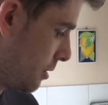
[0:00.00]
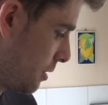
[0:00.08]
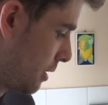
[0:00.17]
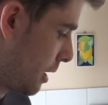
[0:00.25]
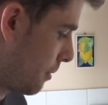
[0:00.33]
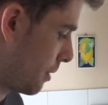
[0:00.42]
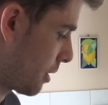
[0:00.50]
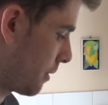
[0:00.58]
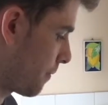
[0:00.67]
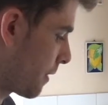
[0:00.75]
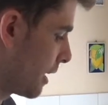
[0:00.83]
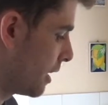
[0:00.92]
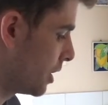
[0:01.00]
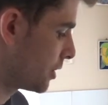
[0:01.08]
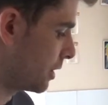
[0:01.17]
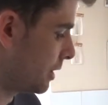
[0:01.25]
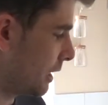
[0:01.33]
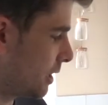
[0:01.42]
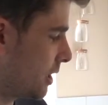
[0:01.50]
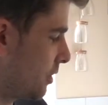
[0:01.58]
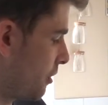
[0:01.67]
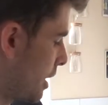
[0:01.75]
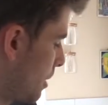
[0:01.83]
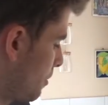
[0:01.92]
There we go. So 60
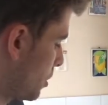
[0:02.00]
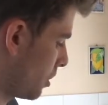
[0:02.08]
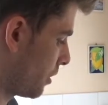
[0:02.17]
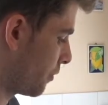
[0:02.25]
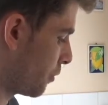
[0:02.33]
grams of